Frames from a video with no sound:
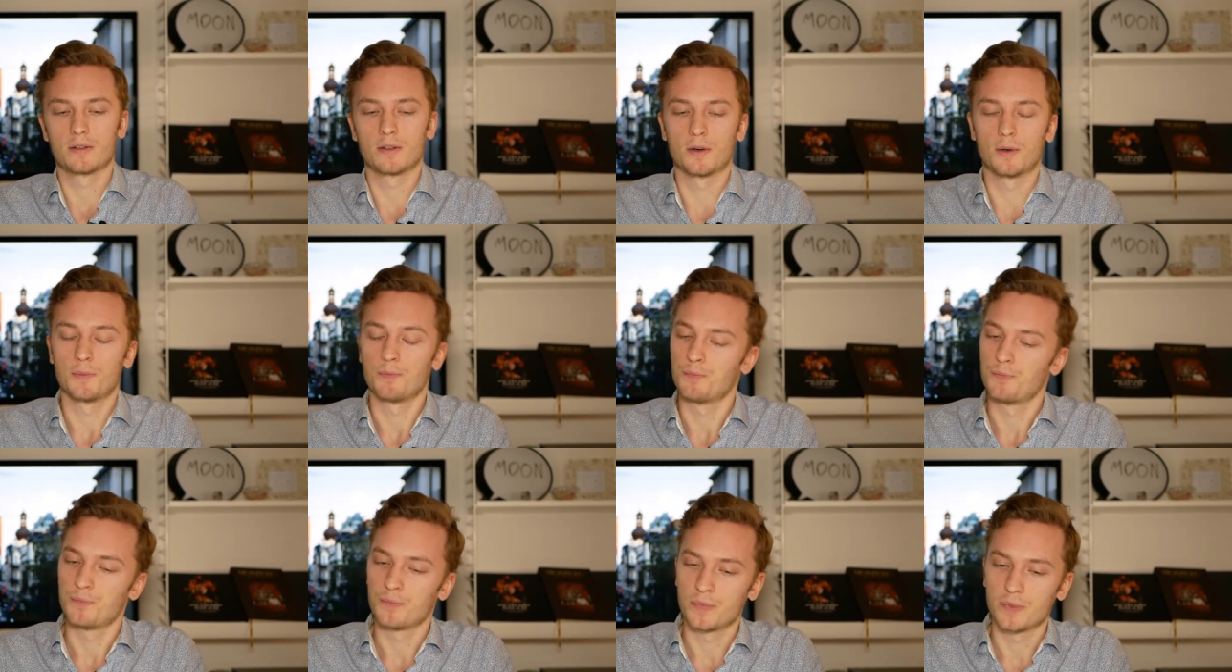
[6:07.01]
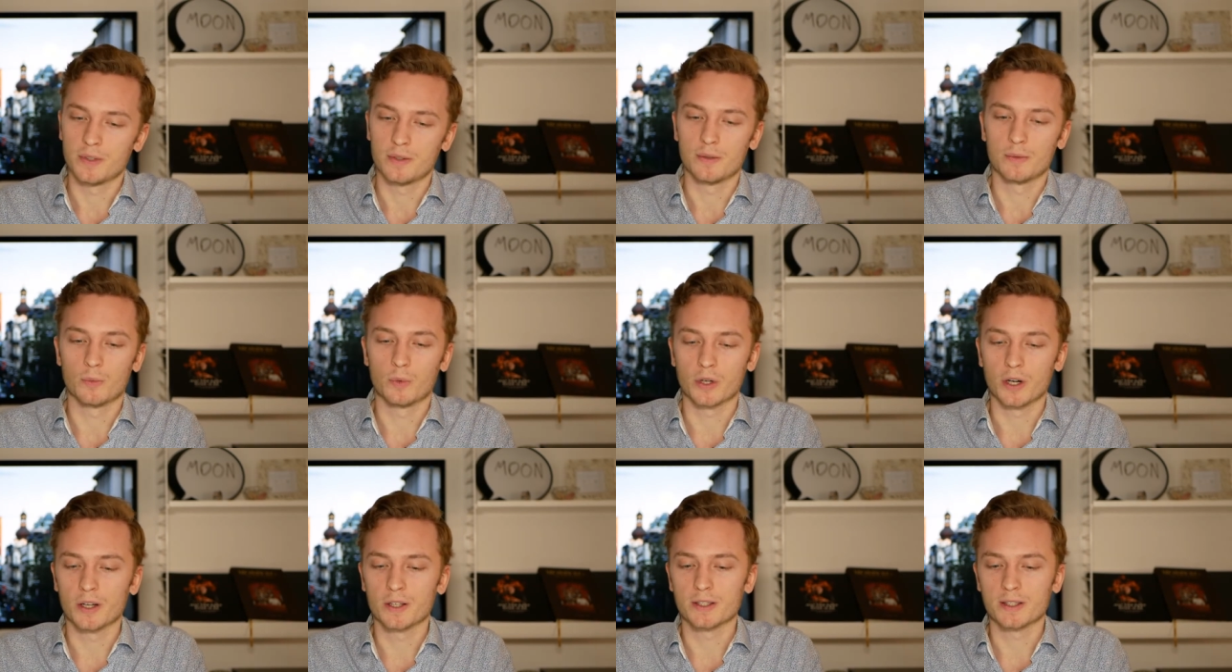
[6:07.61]
So
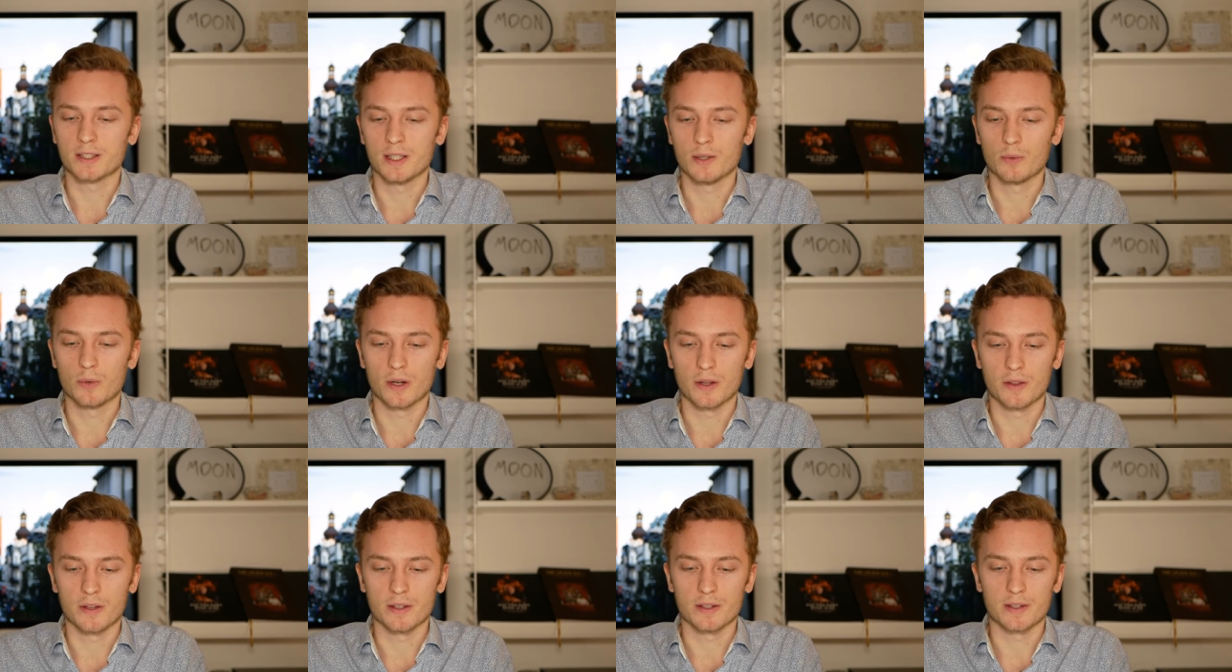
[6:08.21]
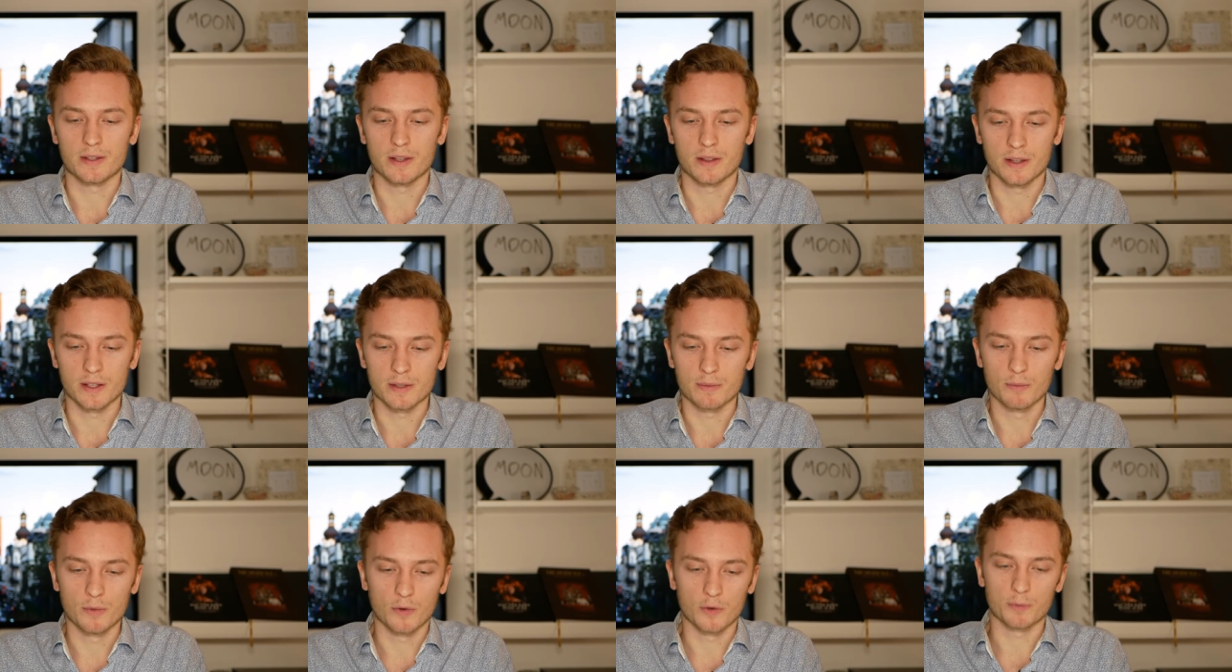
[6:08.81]
we're gonna see where this
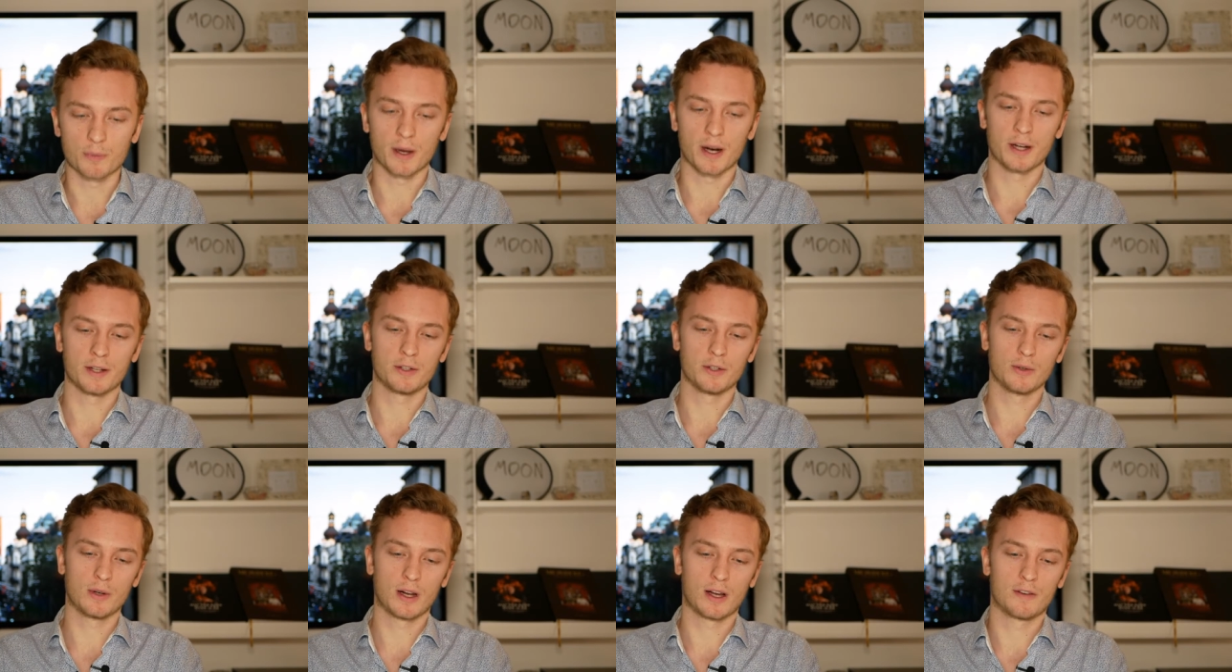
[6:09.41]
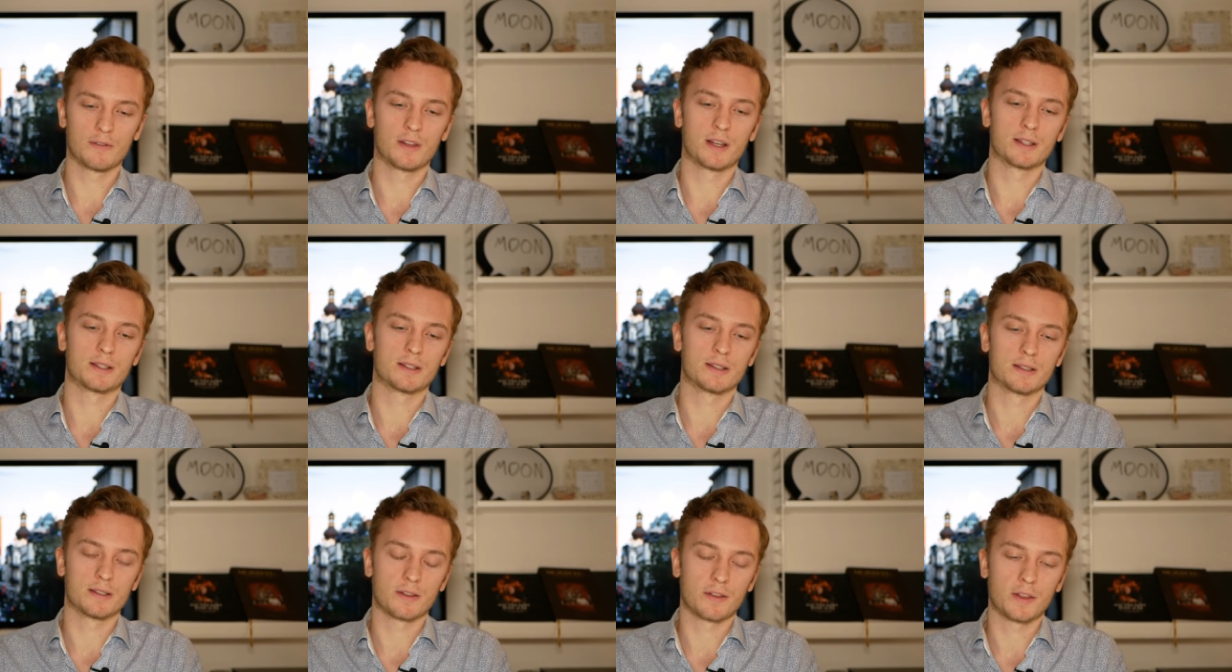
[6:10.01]
this moves, but I do love
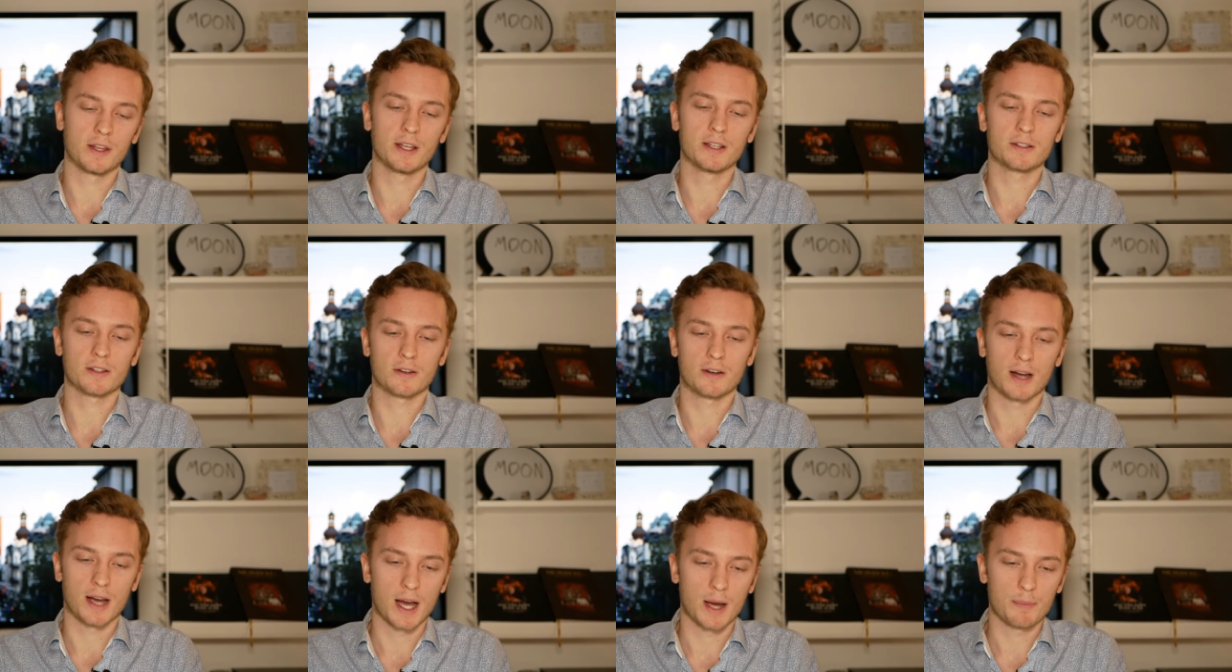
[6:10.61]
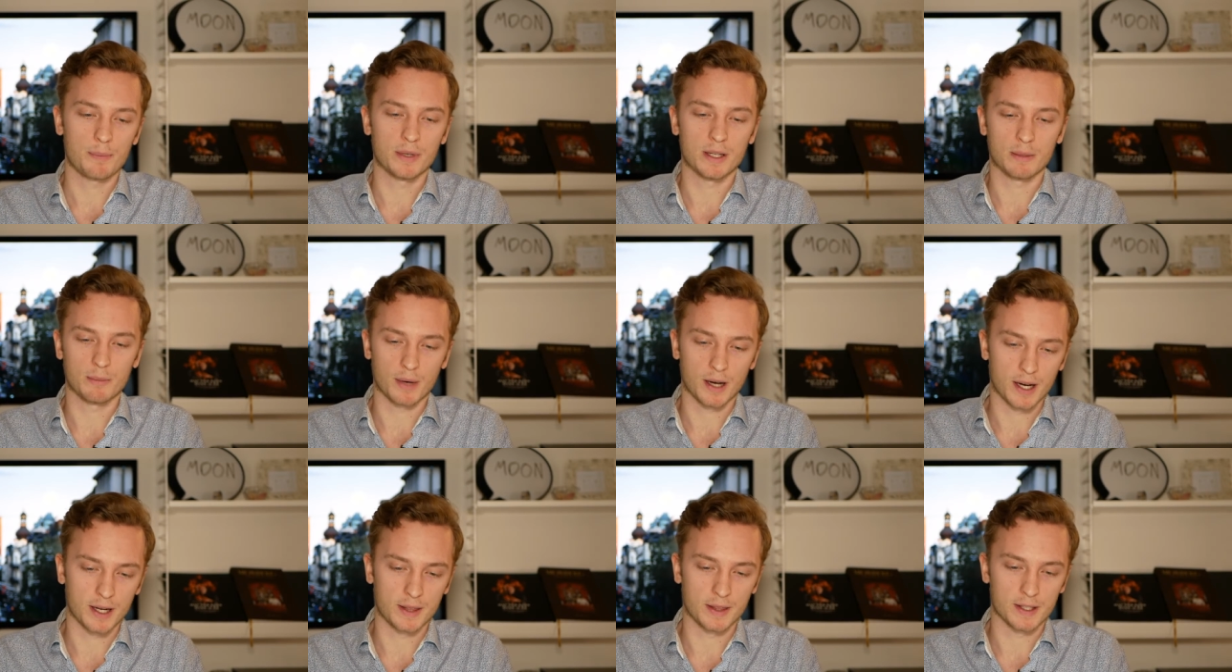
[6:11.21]
that things are
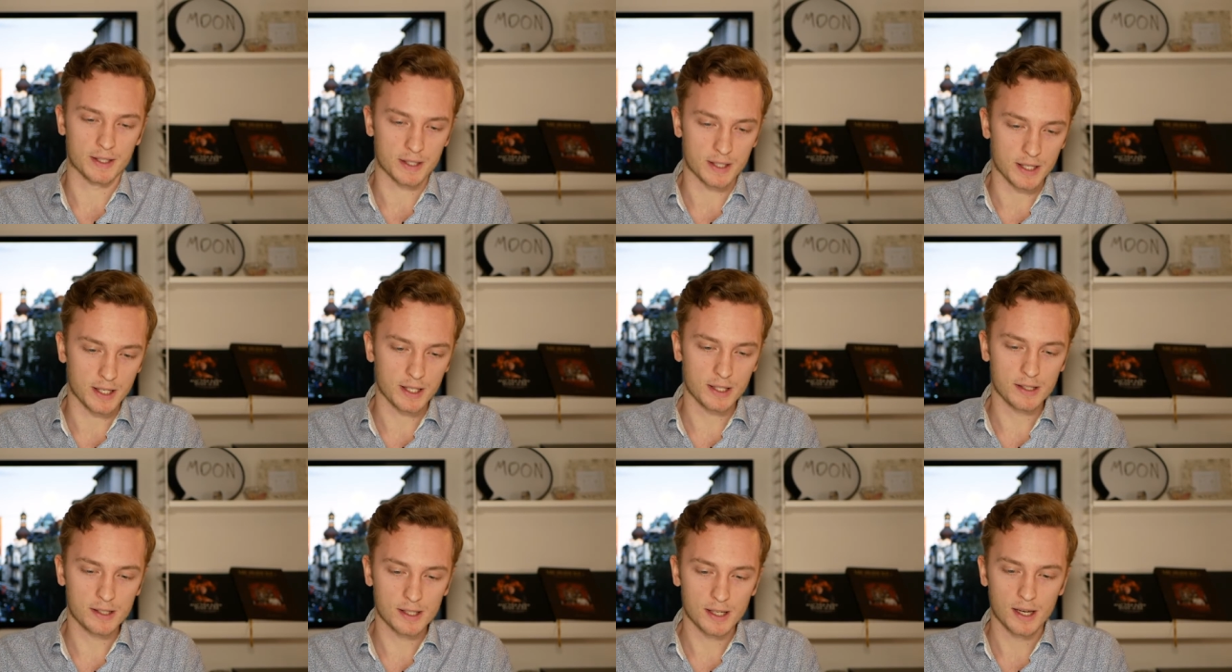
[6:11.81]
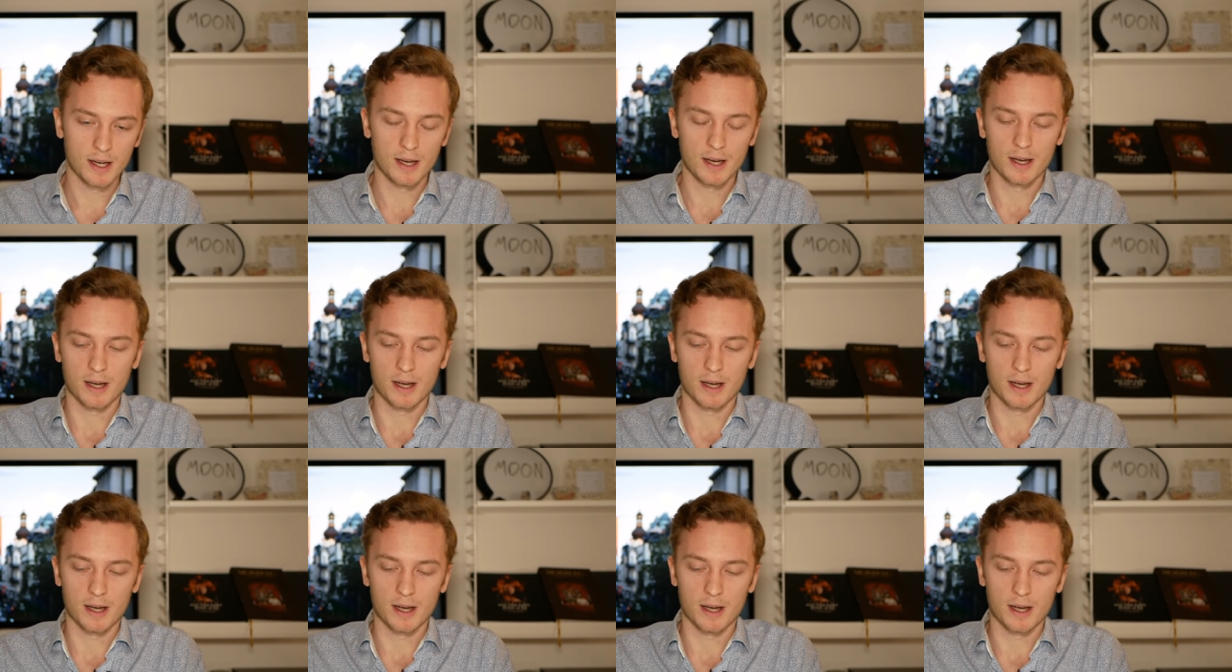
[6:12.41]
happening behind the scenes